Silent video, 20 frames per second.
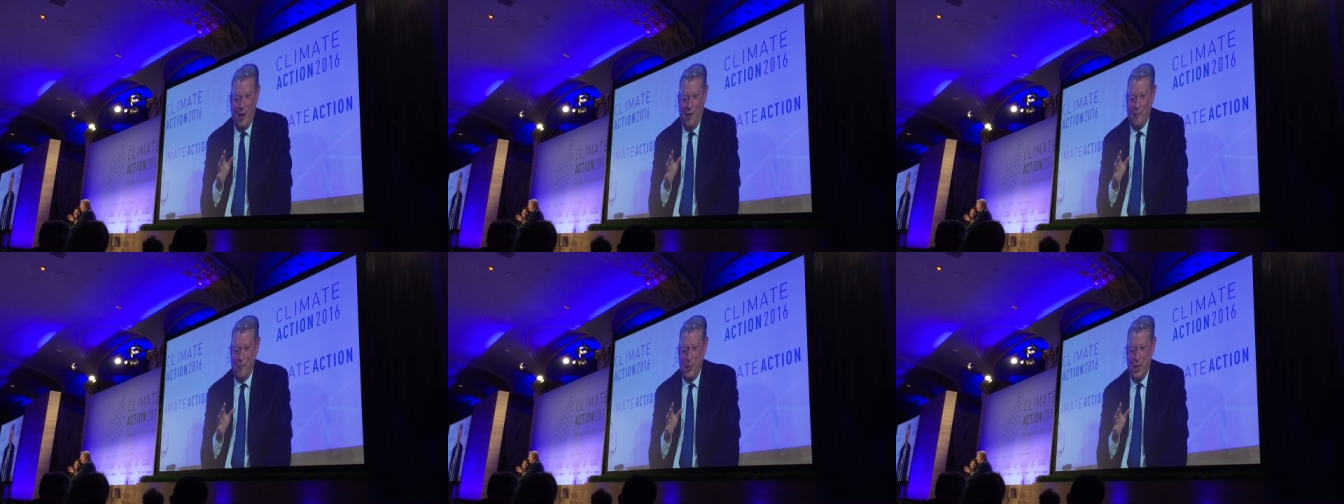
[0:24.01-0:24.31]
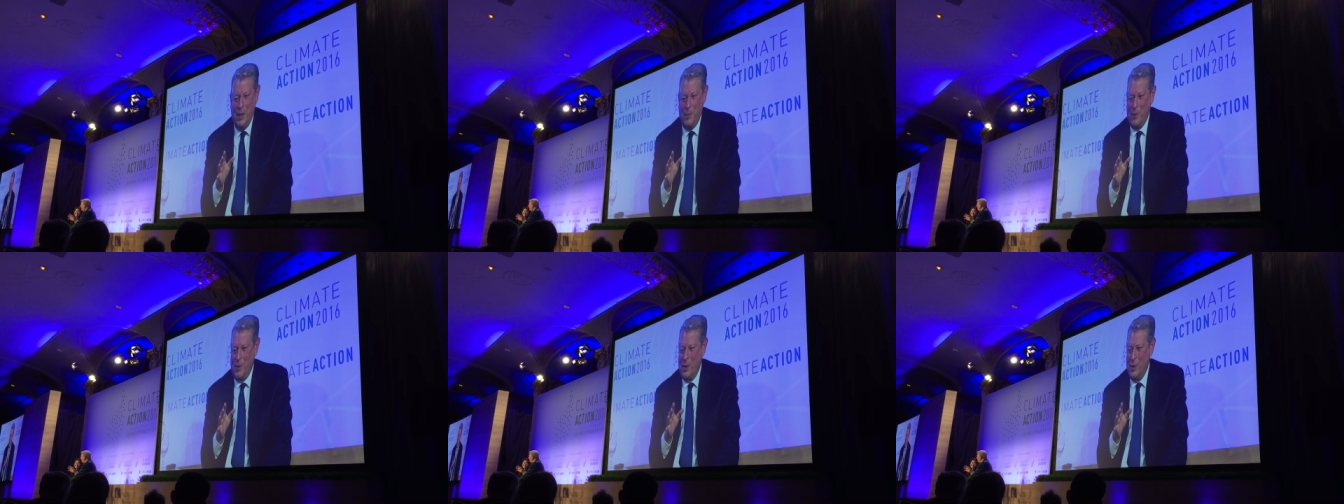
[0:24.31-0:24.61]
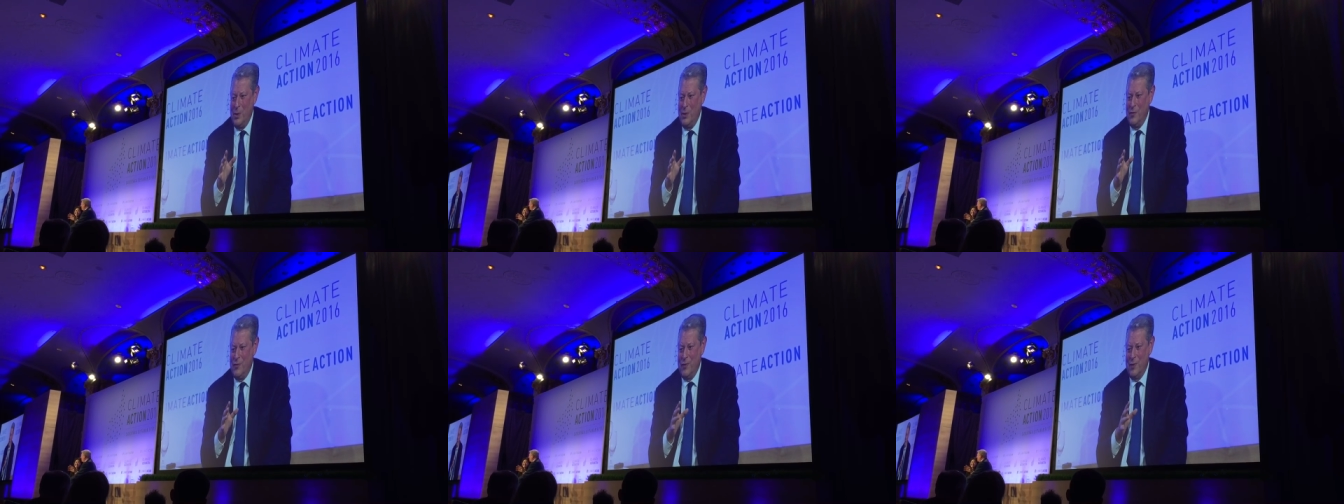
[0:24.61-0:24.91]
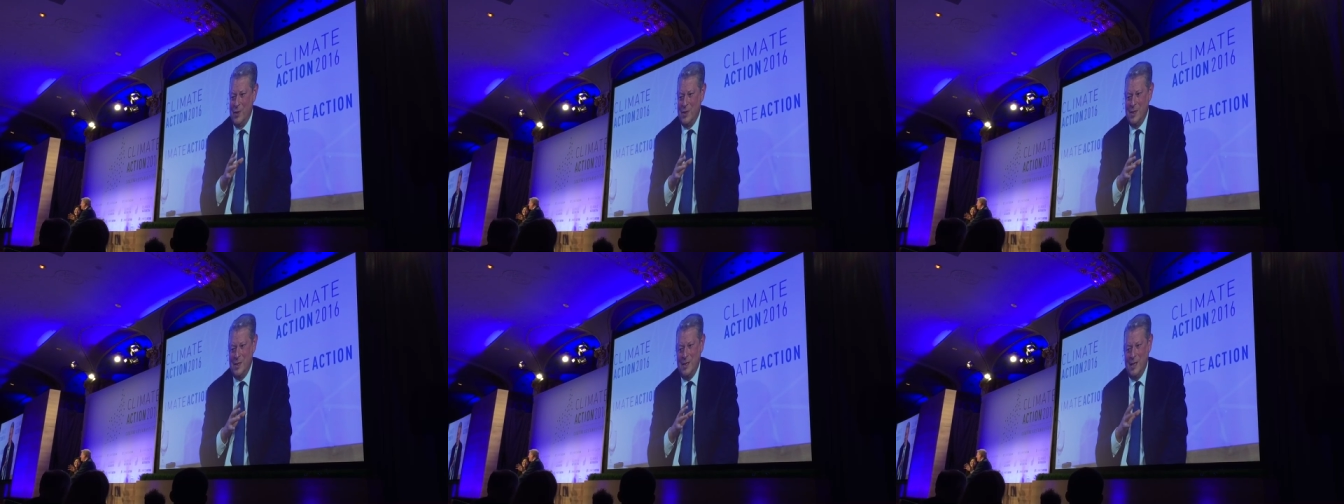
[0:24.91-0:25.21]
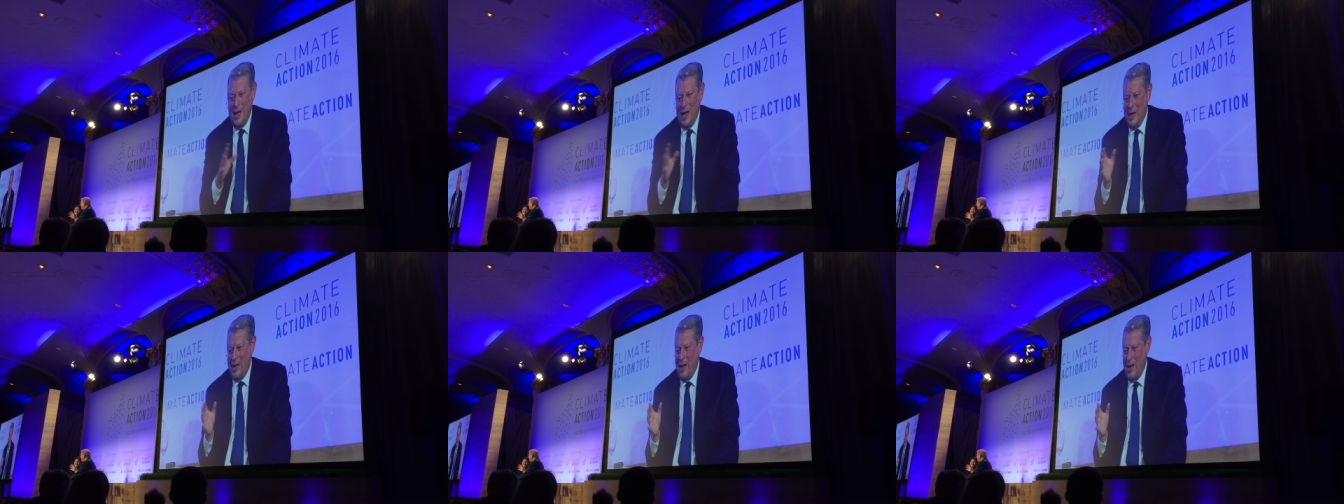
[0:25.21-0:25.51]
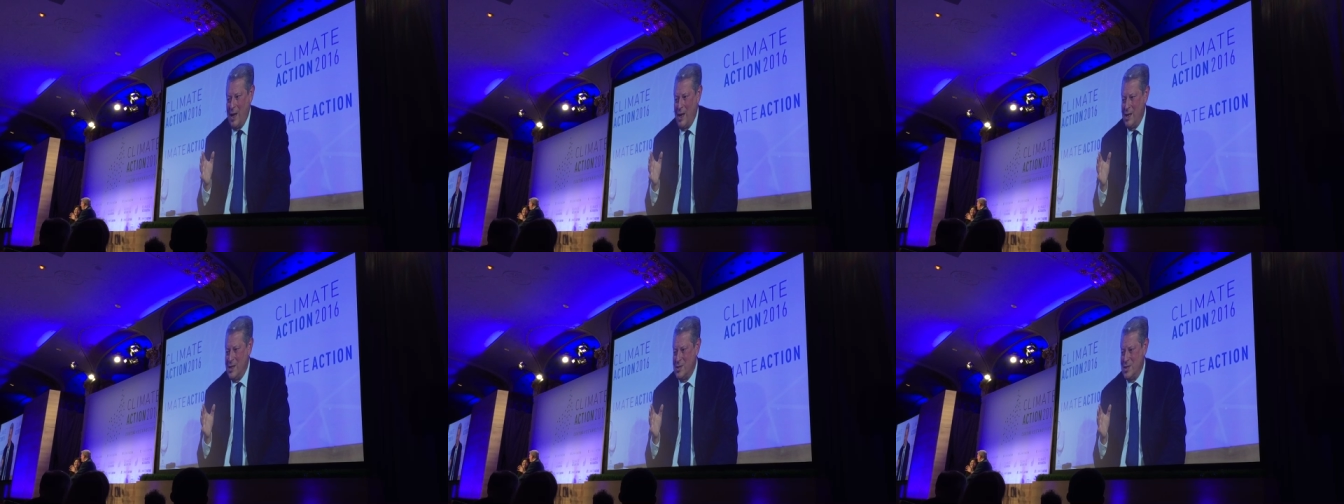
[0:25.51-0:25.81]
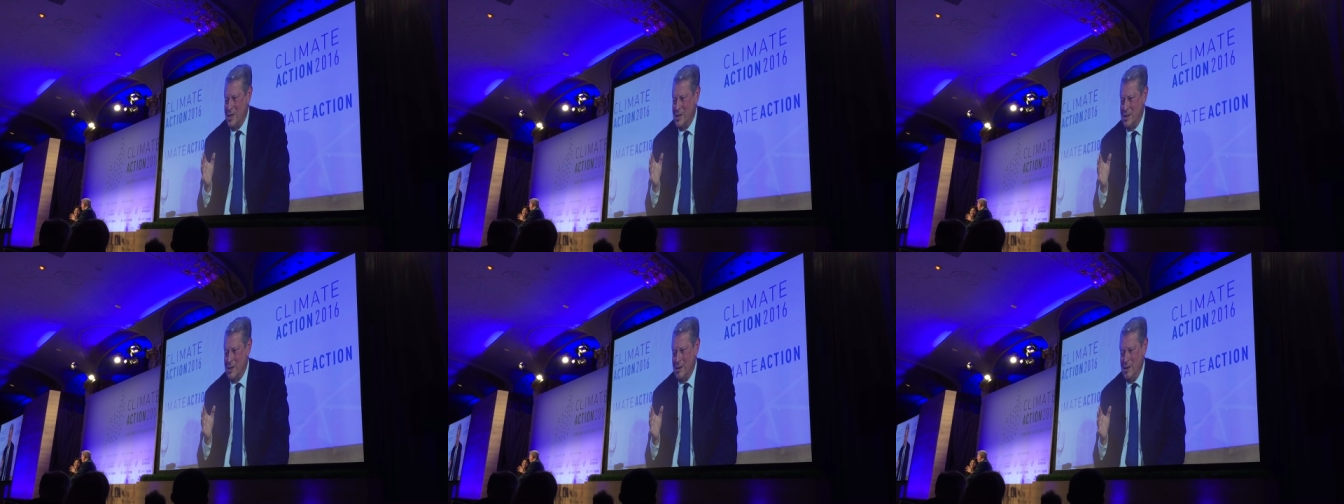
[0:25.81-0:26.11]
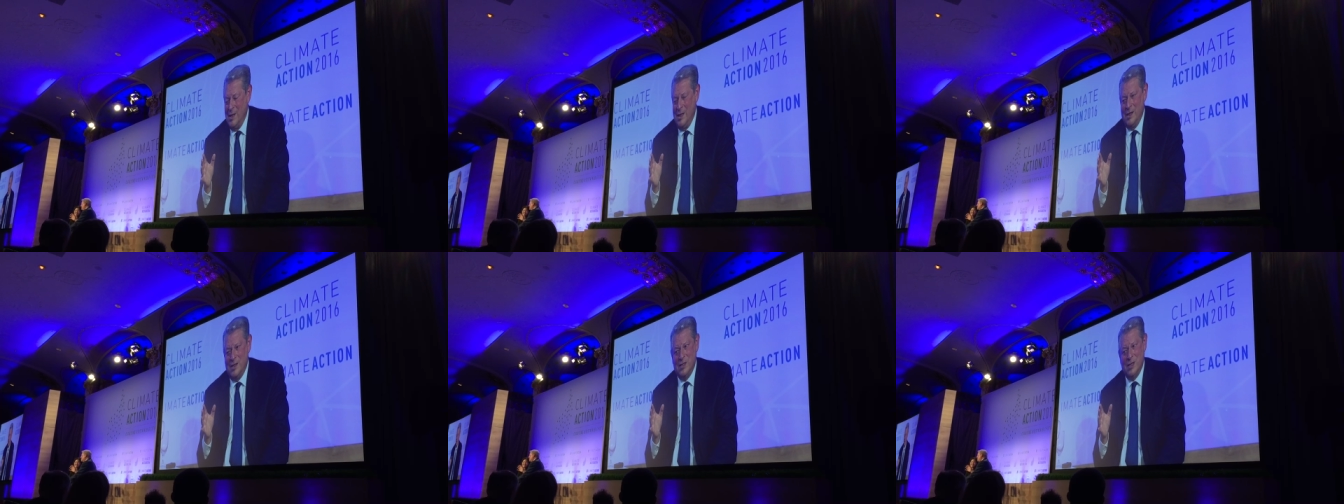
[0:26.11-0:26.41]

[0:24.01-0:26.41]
of people who for decades and